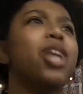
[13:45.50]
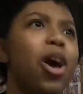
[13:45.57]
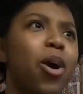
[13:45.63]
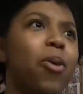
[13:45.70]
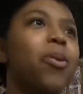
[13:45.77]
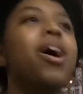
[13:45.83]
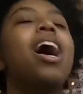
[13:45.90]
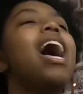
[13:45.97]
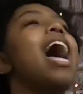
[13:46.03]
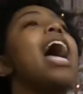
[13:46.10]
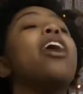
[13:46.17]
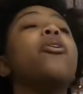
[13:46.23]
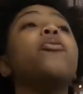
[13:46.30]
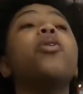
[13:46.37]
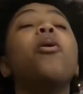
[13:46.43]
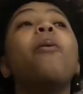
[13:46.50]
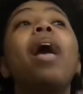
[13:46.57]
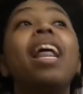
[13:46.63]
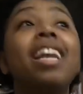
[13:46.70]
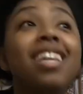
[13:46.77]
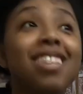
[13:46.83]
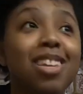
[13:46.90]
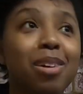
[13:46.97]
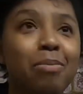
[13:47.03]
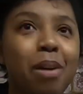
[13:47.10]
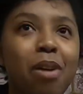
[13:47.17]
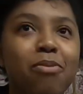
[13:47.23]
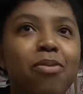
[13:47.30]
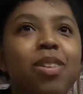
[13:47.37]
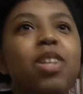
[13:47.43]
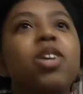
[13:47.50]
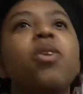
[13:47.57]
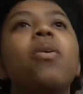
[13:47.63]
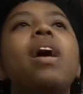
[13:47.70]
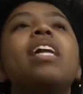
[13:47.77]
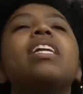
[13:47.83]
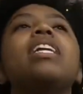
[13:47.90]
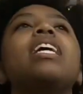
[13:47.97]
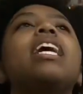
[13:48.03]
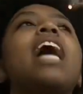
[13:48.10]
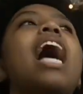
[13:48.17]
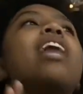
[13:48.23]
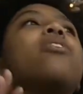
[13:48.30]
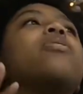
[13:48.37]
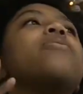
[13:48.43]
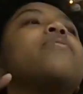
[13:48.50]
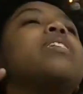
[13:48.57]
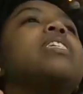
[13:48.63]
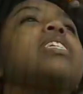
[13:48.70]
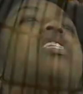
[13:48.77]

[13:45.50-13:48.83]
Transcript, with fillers: no. I don't know anything about video editing. I don't even